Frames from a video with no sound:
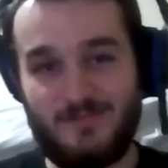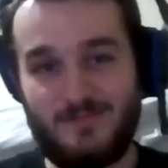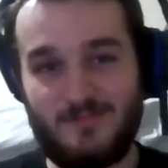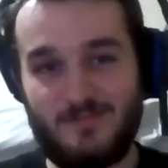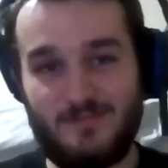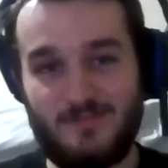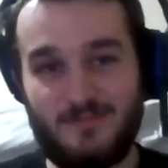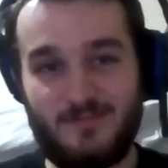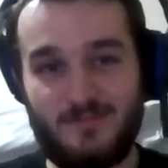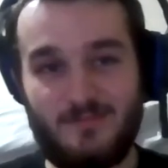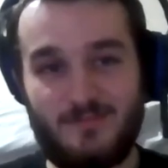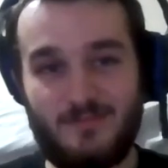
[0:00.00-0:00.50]

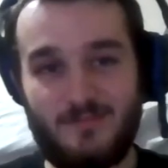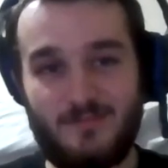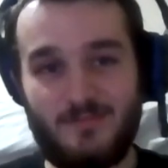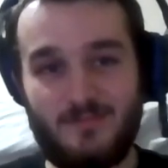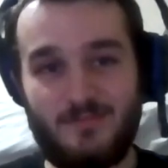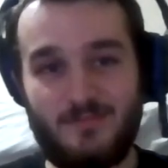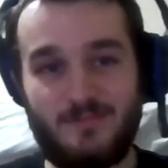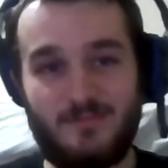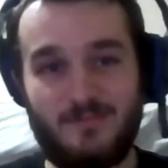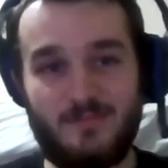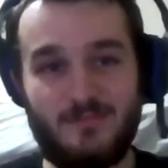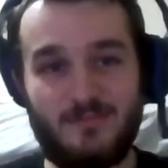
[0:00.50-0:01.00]

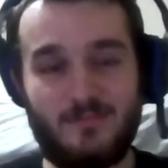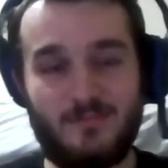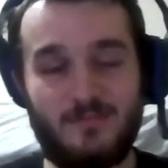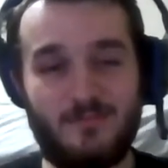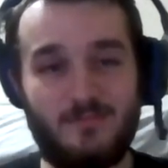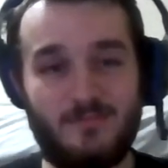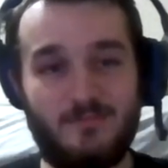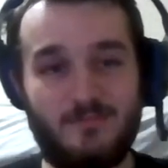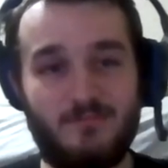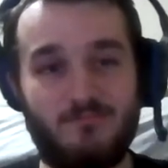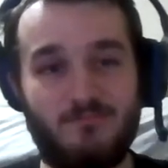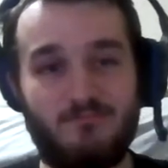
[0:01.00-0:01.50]

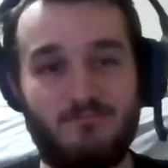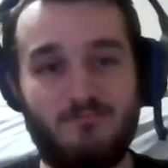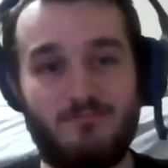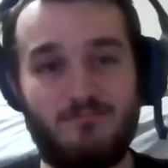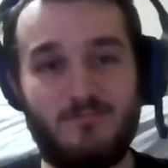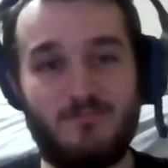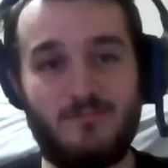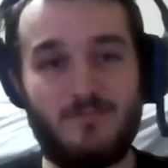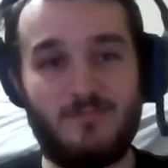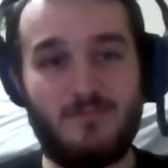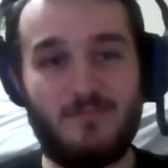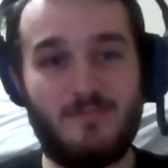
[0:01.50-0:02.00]

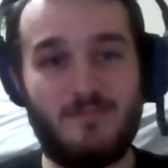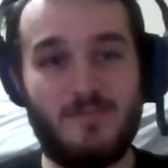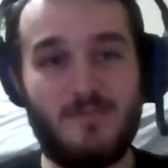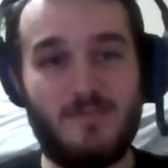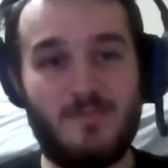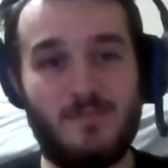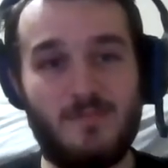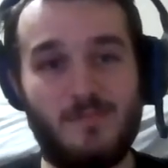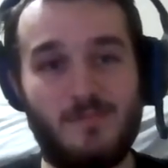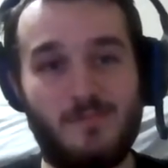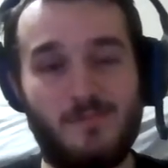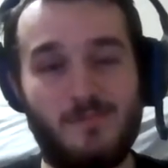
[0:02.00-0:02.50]

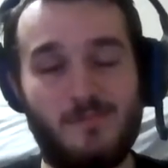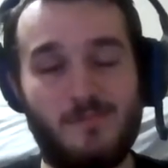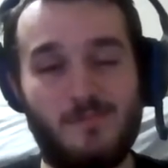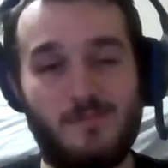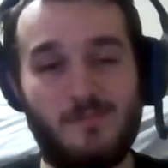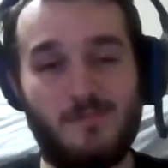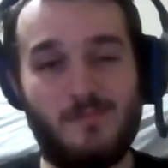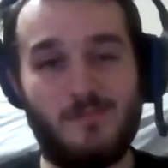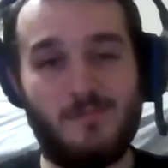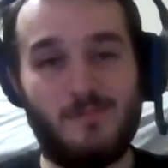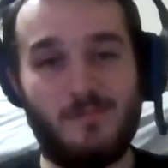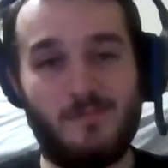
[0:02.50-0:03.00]

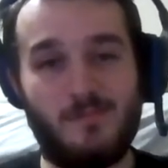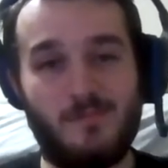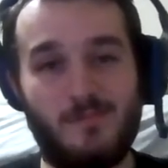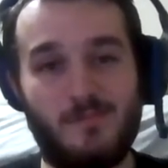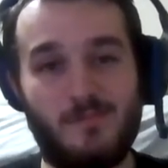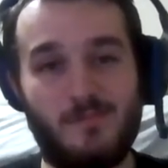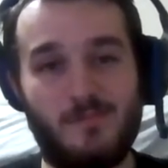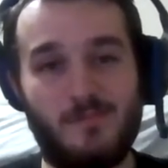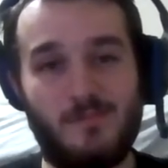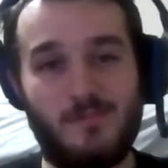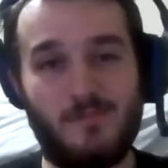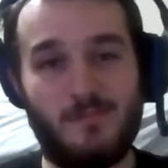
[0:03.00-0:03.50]

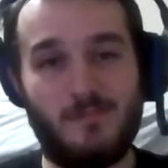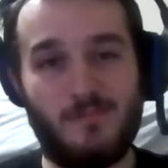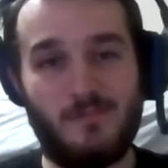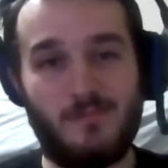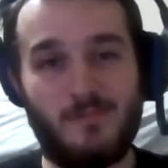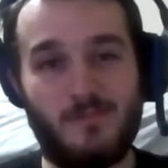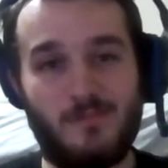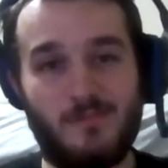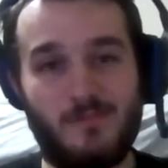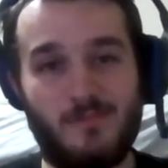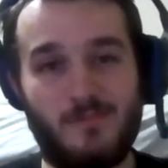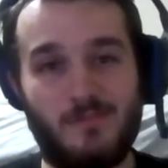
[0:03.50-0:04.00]

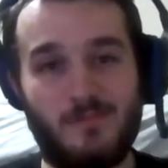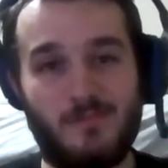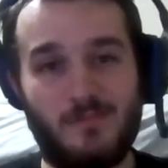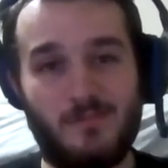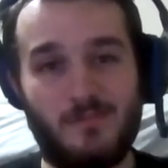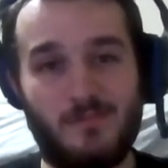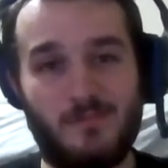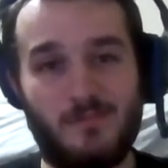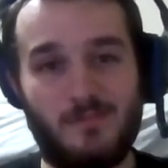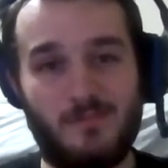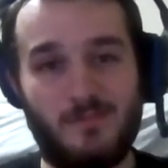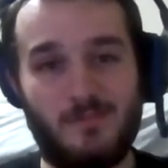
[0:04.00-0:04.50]

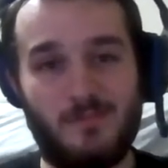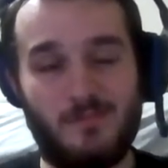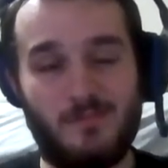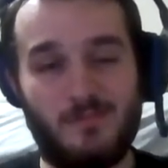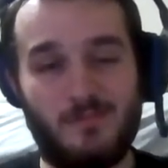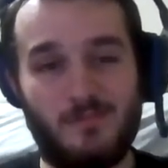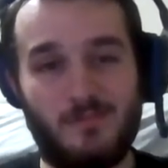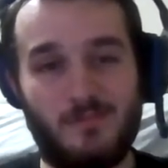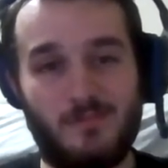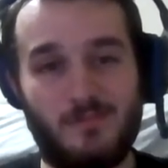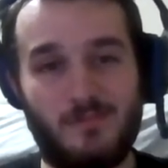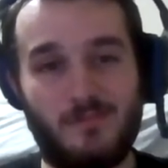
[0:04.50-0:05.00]

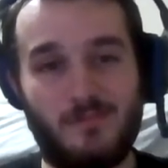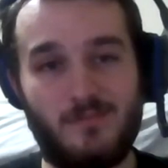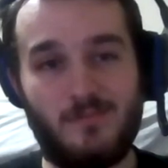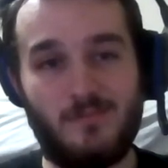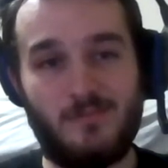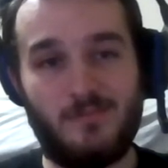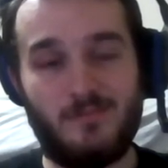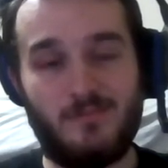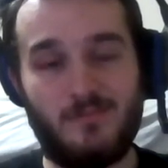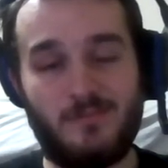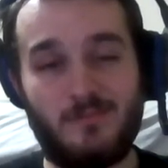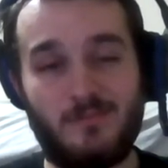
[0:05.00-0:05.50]

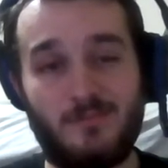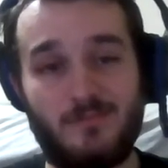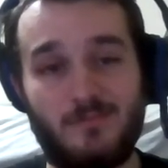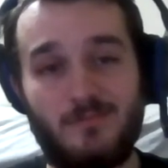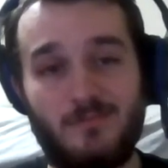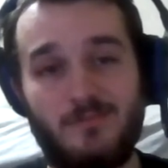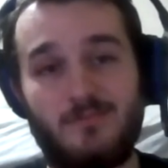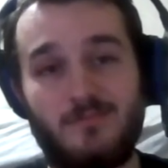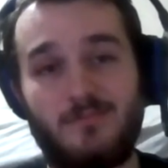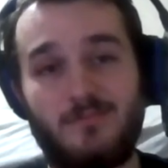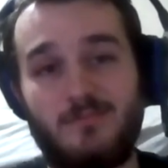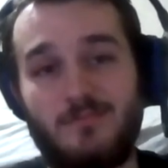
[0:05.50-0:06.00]

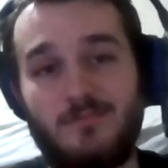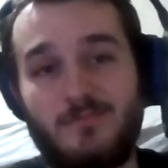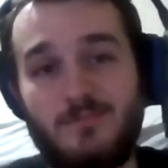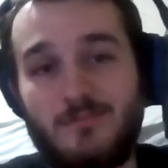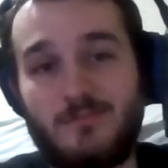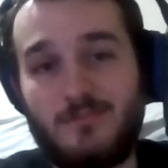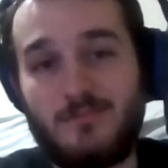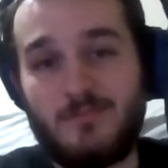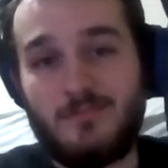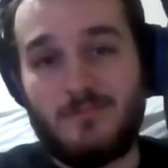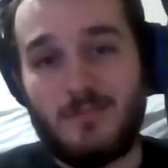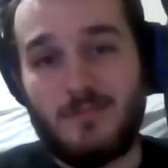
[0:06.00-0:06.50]

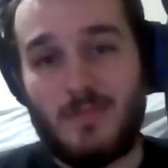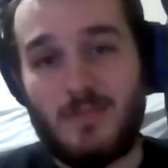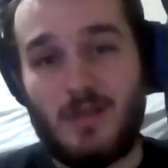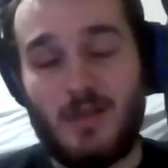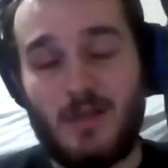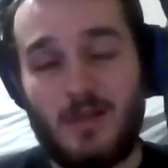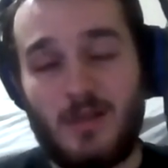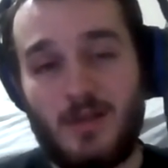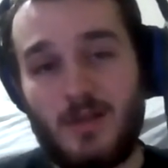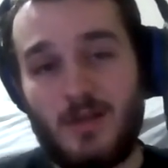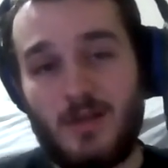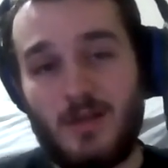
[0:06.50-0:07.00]

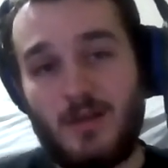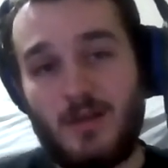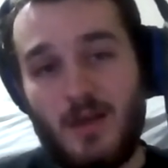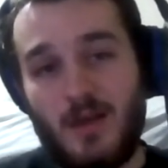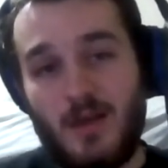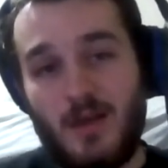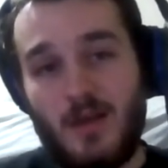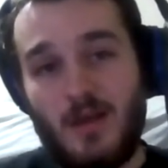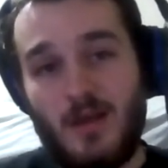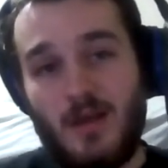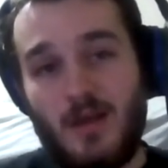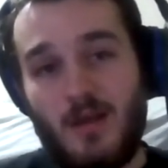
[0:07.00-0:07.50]

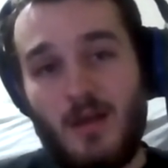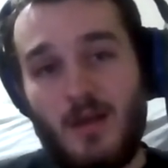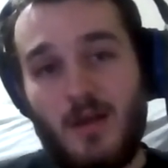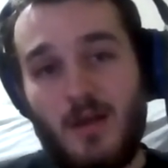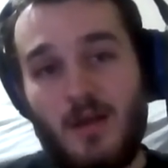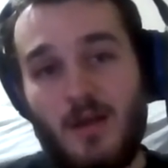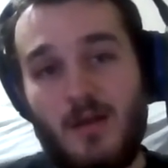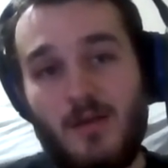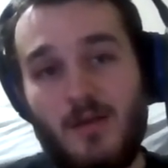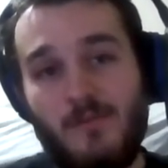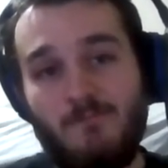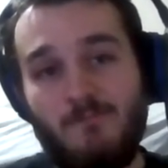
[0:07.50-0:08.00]
(silent)